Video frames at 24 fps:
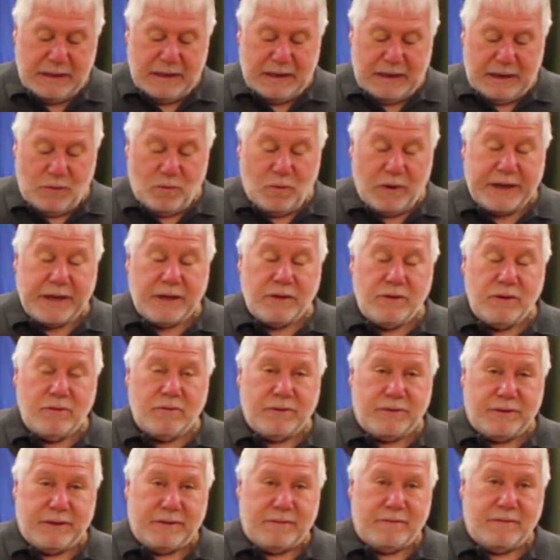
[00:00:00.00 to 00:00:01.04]
and what do you do
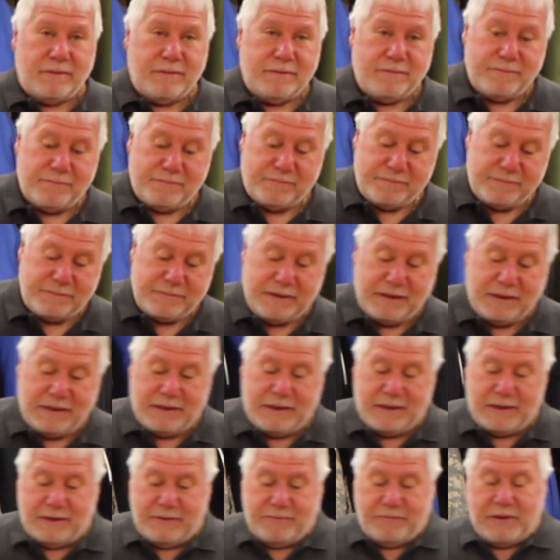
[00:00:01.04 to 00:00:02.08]
with it?
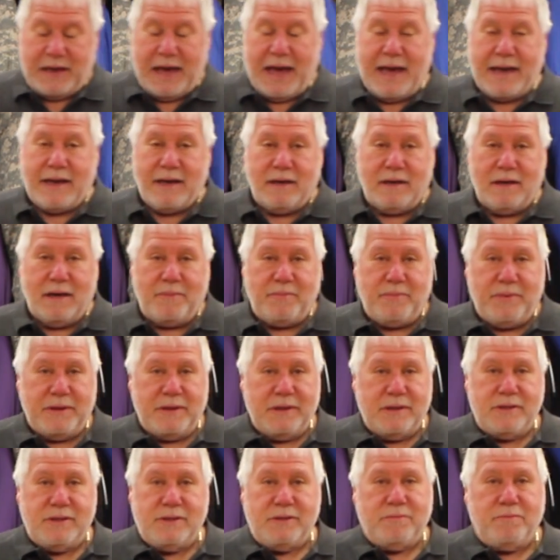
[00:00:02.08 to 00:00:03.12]
If you hang it up and
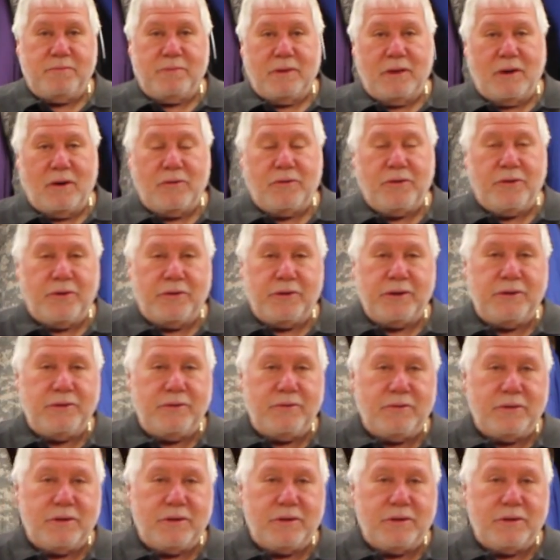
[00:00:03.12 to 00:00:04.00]
it's below 32